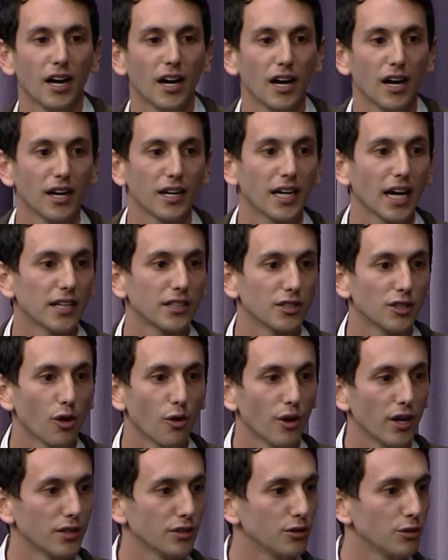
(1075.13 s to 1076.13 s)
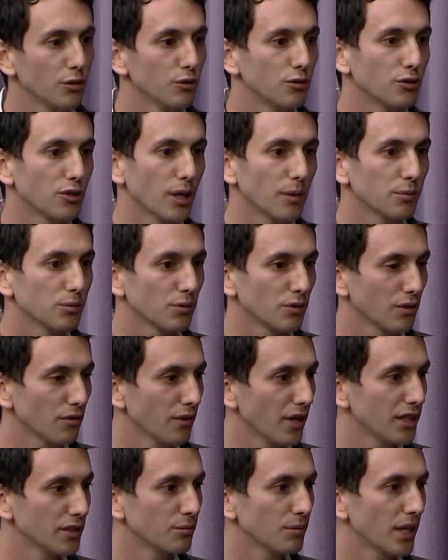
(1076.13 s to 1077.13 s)
Uh, got to go on two trips with the
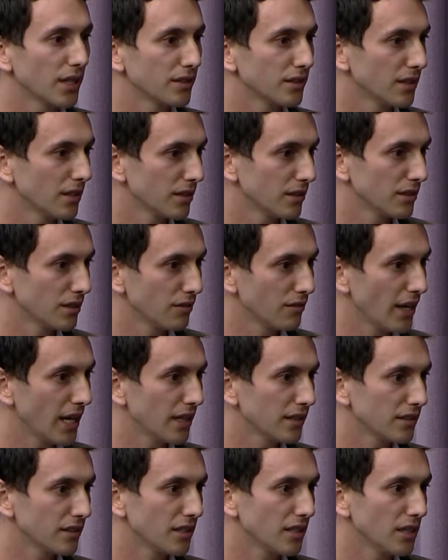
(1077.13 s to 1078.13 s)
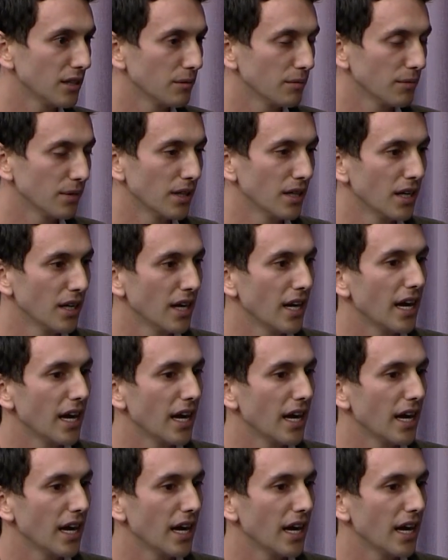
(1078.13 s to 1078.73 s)
Vice President's advance team.